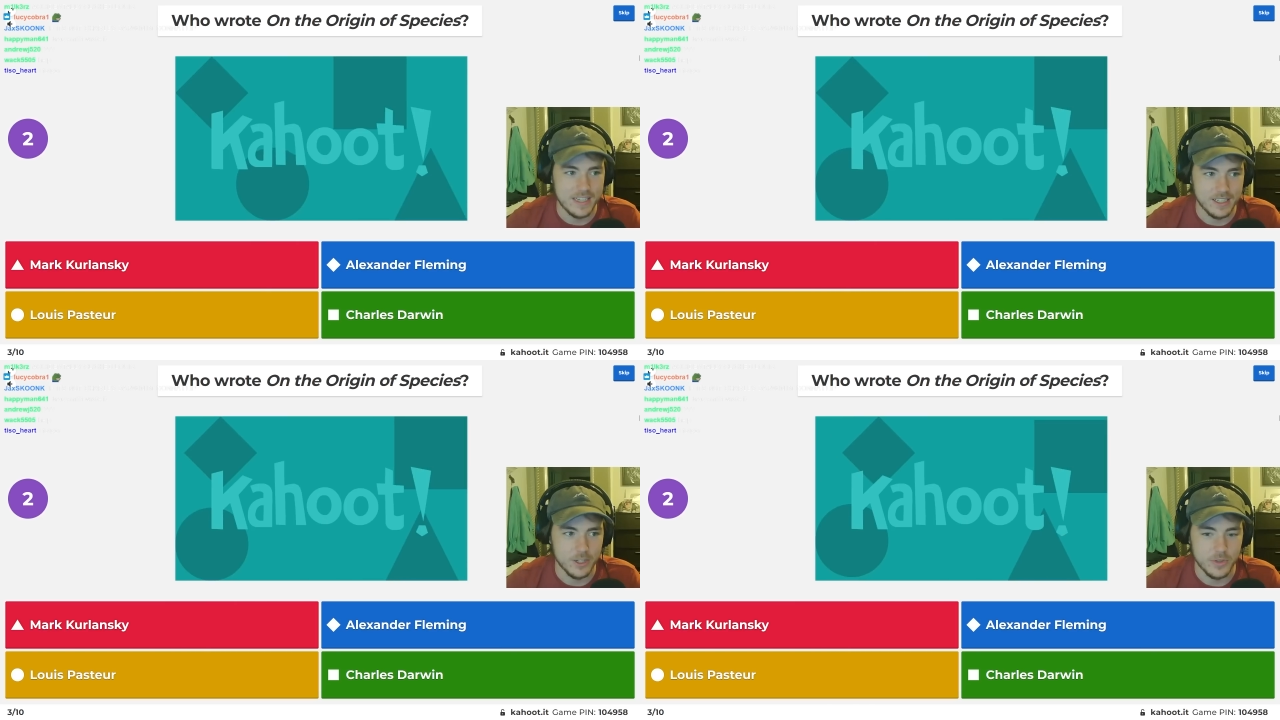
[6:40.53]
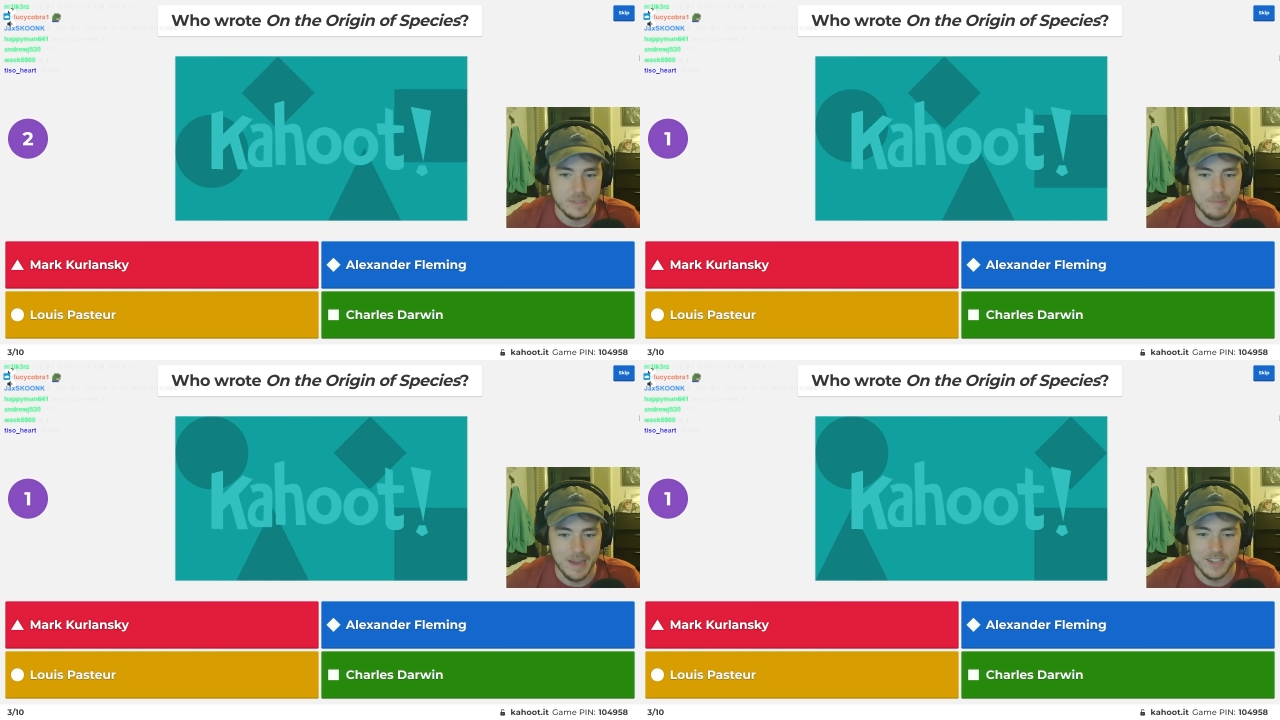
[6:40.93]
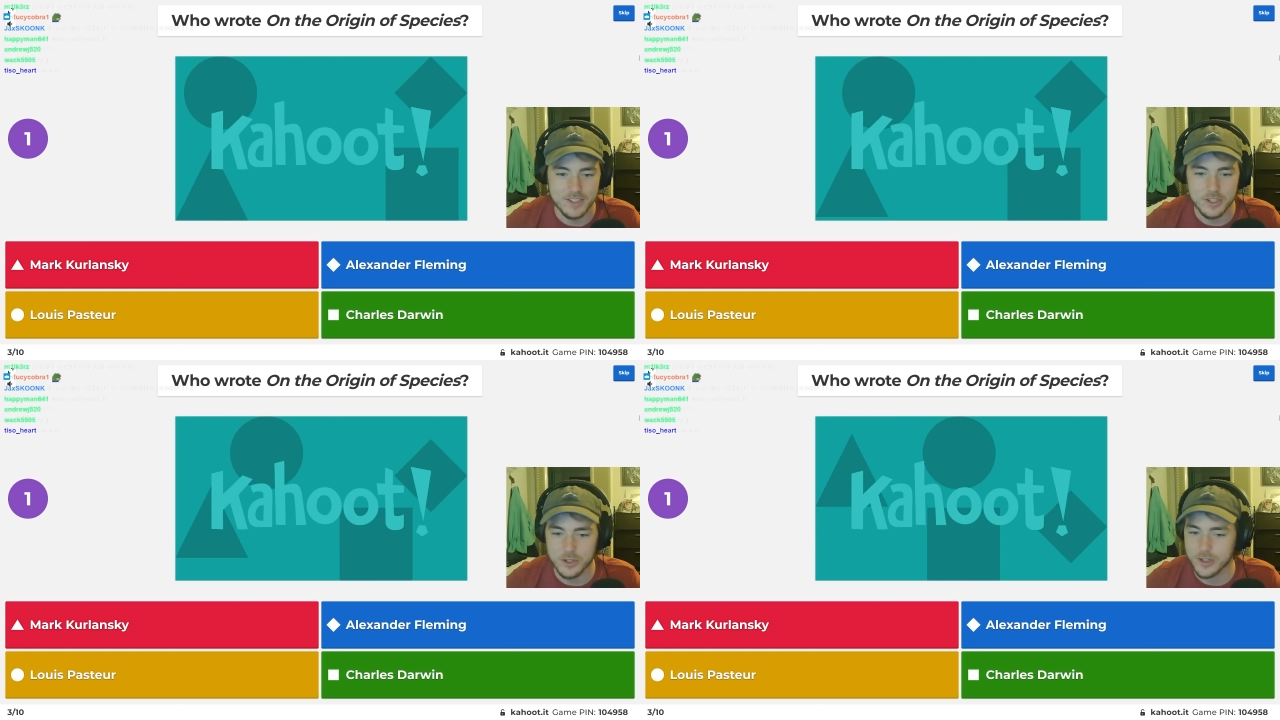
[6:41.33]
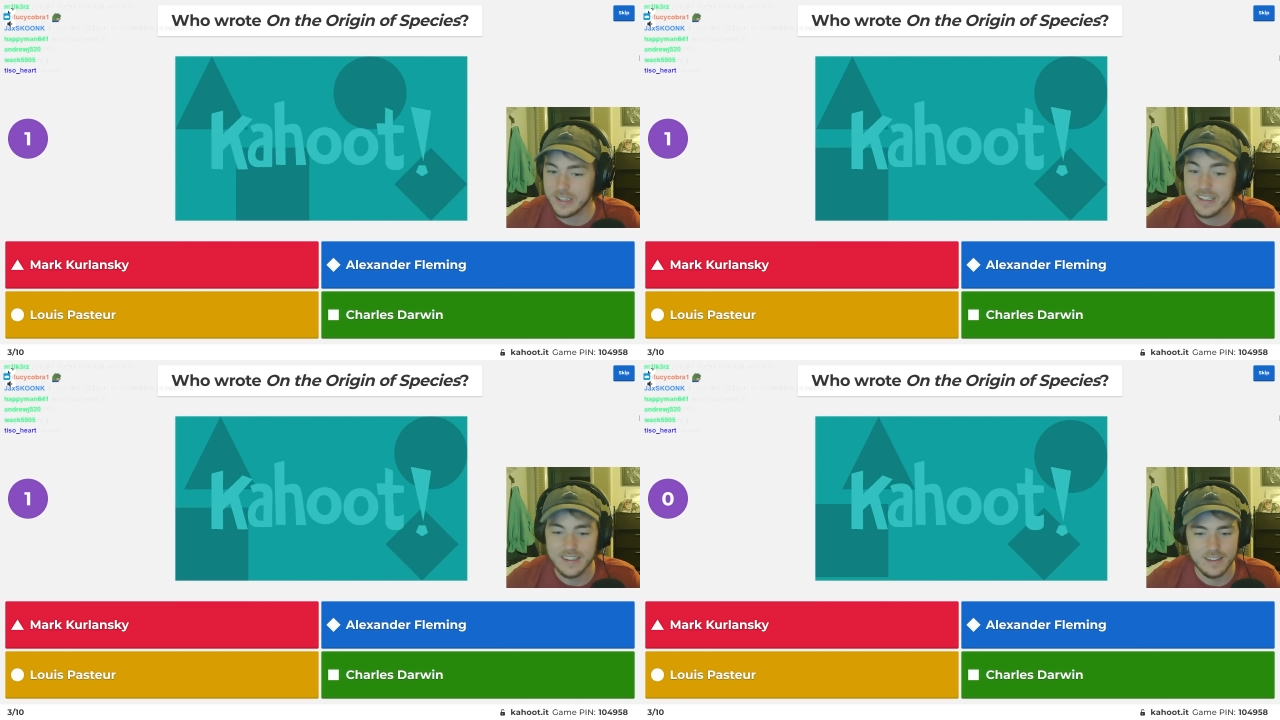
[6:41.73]
Yeah, Lewis Pasteur.
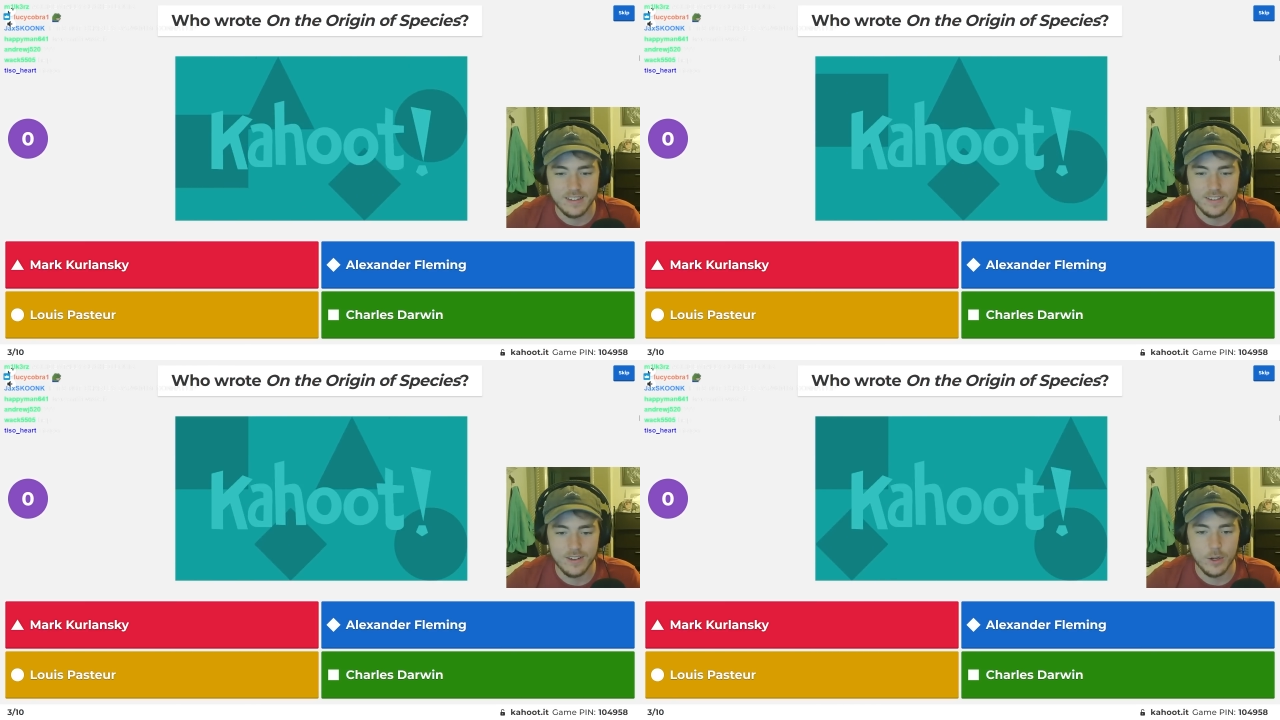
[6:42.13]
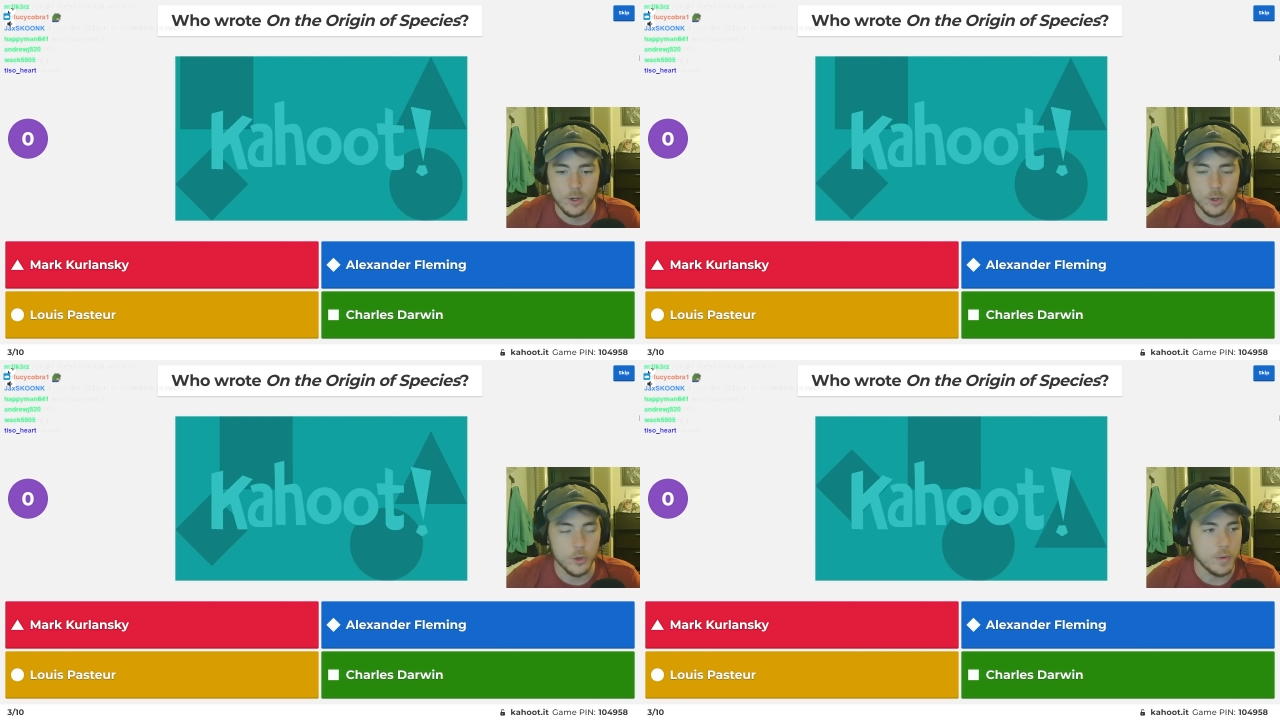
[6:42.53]
Louis